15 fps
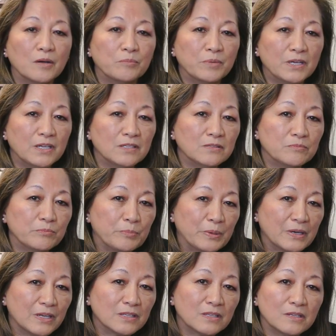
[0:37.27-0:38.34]
But
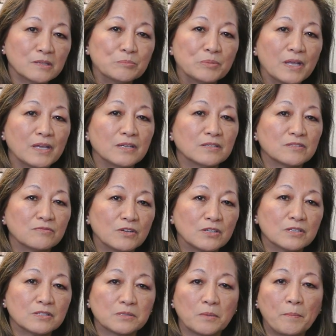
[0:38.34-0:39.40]
putting the implant is
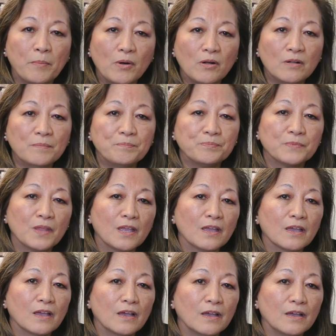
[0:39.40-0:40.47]
very simple,
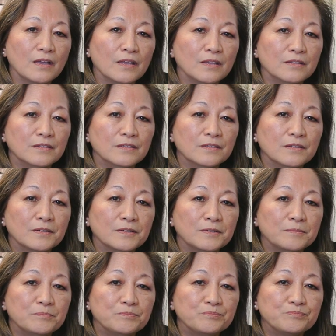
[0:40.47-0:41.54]
and
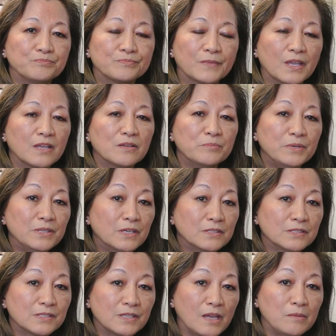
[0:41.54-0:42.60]
it can be
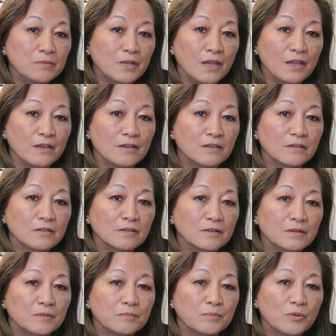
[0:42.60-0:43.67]
done the same day.
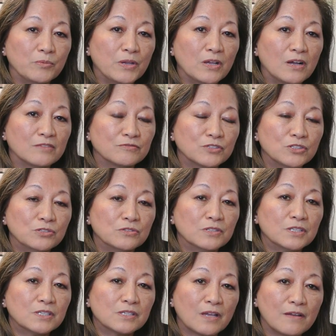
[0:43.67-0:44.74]
But we have to do
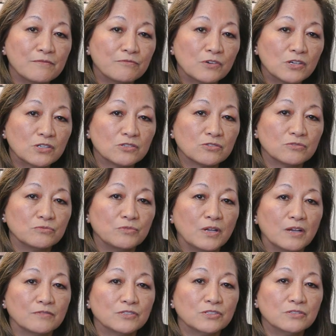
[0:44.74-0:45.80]
the exam first. We
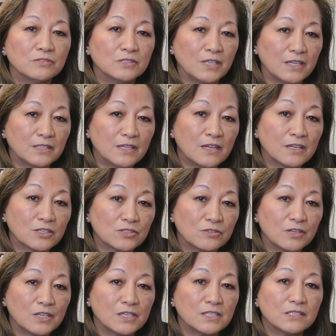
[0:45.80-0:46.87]
have to take the
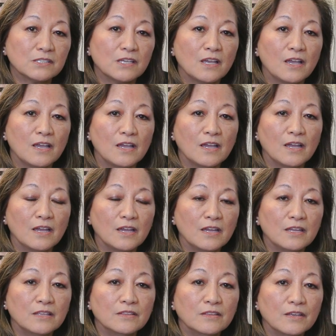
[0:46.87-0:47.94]
x-rays,
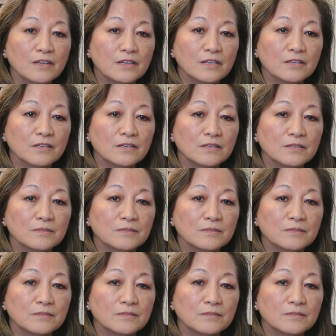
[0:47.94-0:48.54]
and then